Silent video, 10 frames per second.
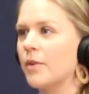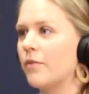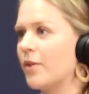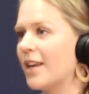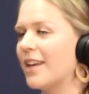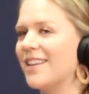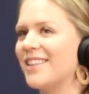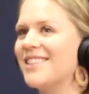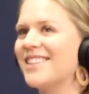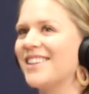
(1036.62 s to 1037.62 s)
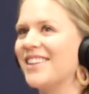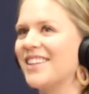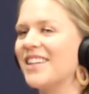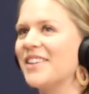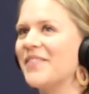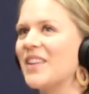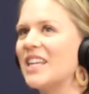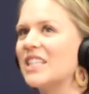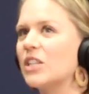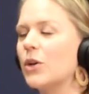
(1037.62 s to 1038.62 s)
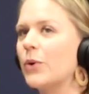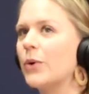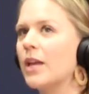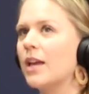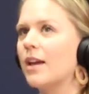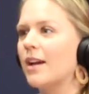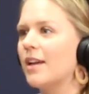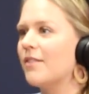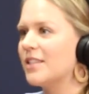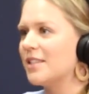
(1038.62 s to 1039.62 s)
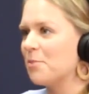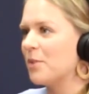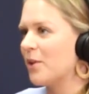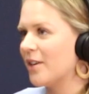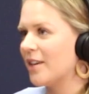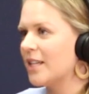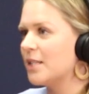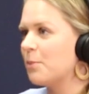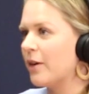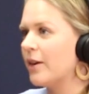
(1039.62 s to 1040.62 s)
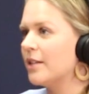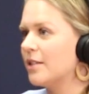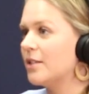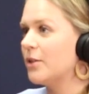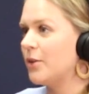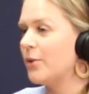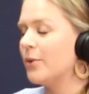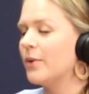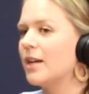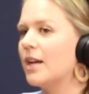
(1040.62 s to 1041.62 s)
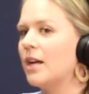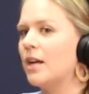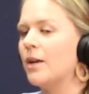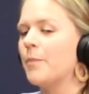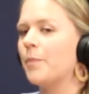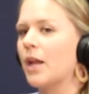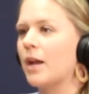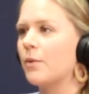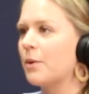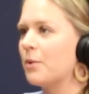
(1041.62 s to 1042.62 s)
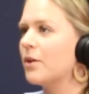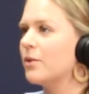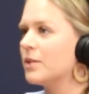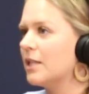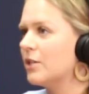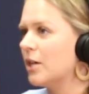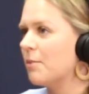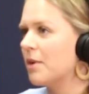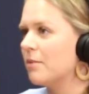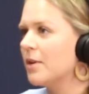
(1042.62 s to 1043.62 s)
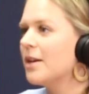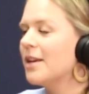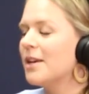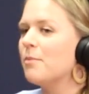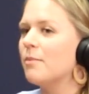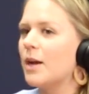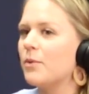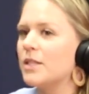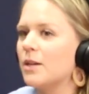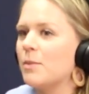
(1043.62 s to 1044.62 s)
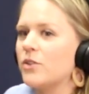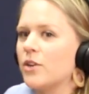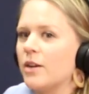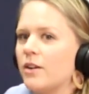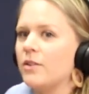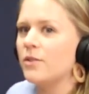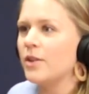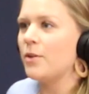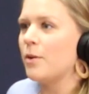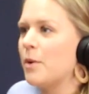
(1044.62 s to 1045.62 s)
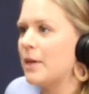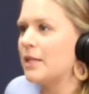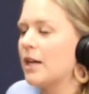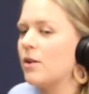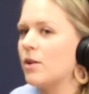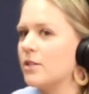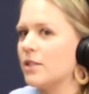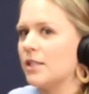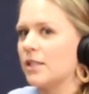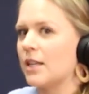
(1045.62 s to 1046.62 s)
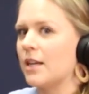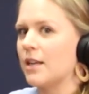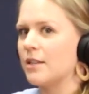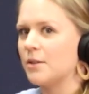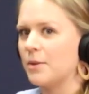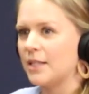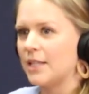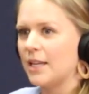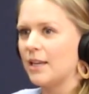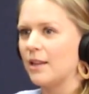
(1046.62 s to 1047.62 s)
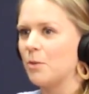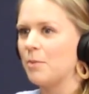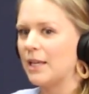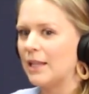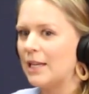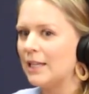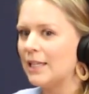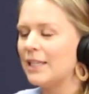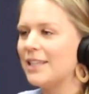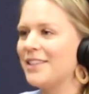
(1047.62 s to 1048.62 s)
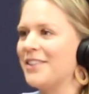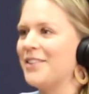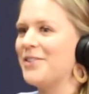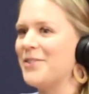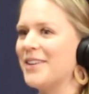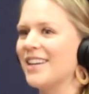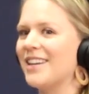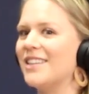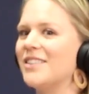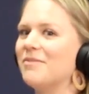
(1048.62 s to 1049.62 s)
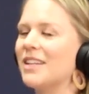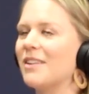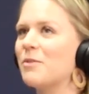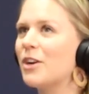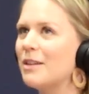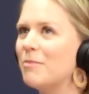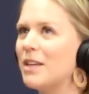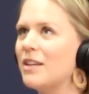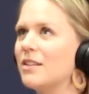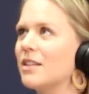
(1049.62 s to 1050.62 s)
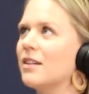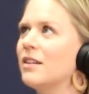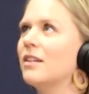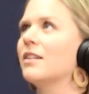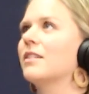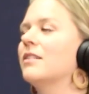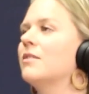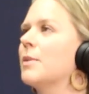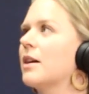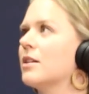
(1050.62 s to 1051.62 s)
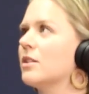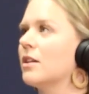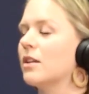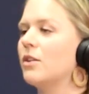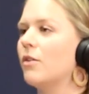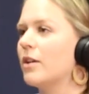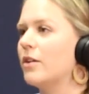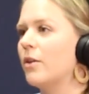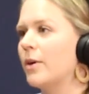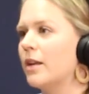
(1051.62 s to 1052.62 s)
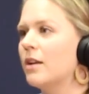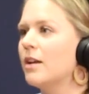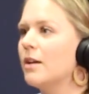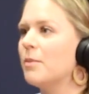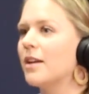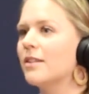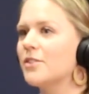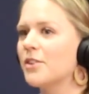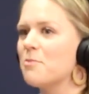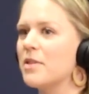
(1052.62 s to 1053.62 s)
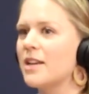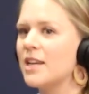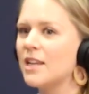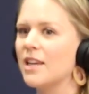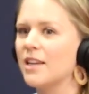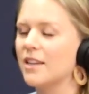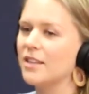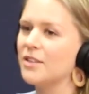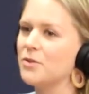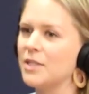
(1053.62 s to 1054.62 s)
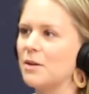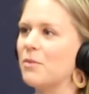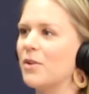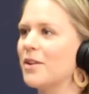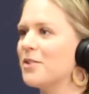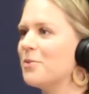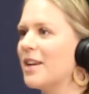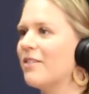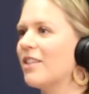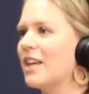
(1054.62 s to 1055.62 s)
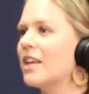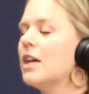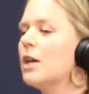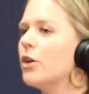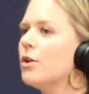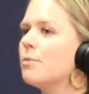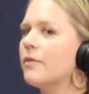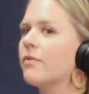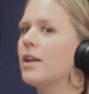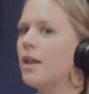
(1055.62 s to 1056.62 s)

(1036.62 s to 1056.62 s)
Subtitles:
before kids. And so I have a similar experience to you. I would go to the gym, and I would tell my trainer, "Oh, I'm on my cycle. I just want to take it a little bit light. I'm cramping." And he's like, "Ugh, oh my gosh, like you can do it because you're complaining. Like do 10 more, do whatever. Like But for